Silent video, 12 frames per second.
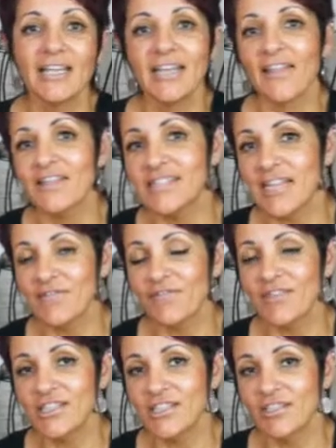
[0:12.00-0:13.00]
Now the
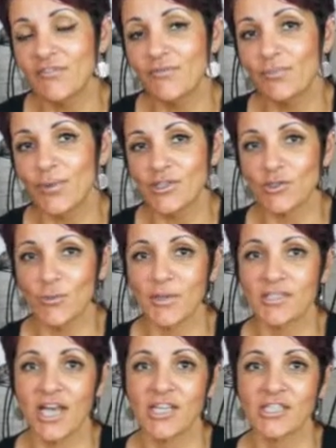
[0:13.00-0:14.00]
definition of breast
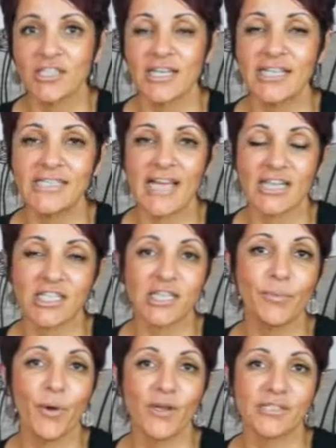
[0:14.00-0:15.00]
augmentation is
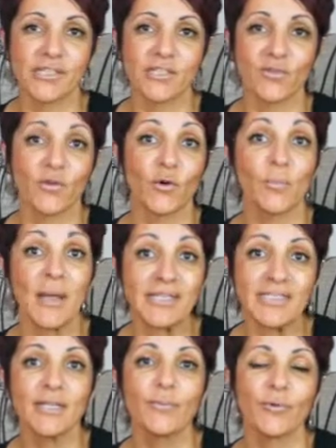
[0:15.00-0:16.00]
actually the process of
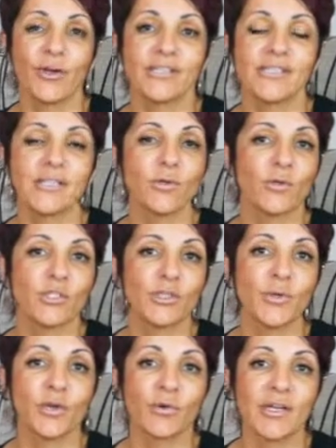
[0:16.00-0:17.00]
augmenting the breast in order
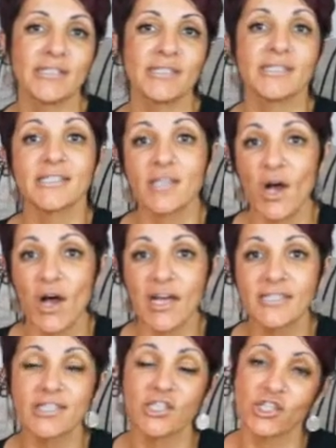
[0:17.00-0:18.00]
to increase the
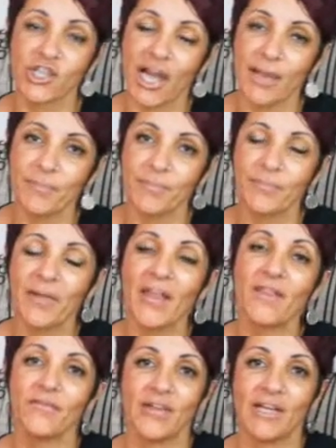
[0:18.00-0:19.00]
size, the shape
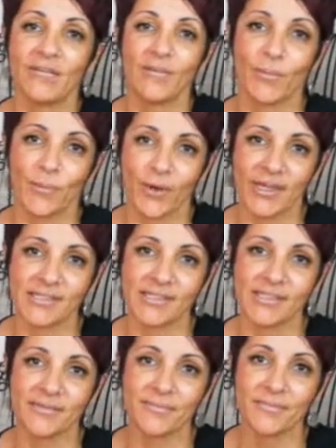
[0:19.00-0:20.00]
and the feel of the
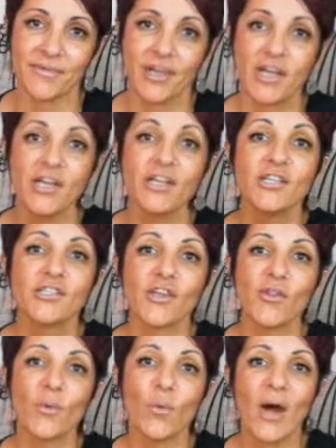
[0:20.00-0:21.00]
breast.
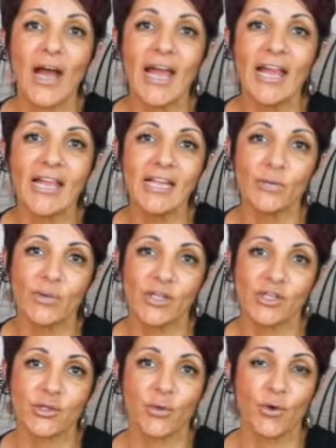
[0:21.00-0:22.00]
So the way in
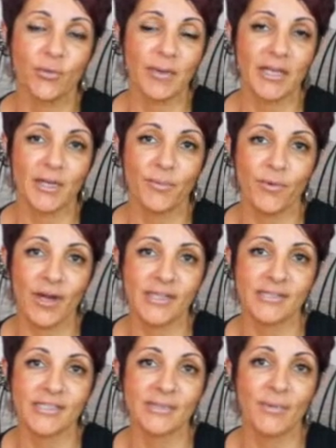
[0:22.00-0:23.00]
which you augment your
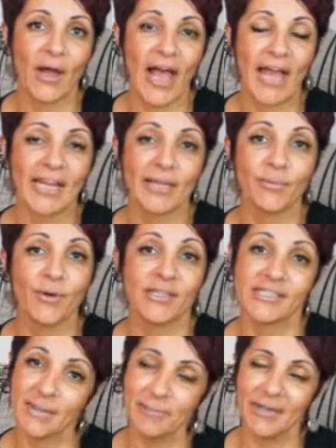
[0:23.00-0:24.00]
breasts is by adding
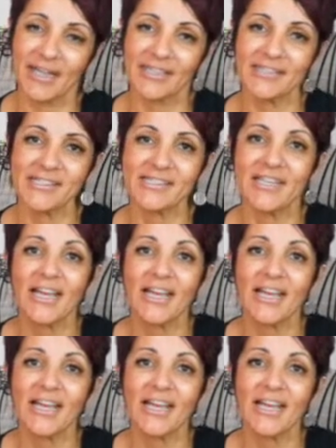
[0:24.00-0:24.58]
breast implants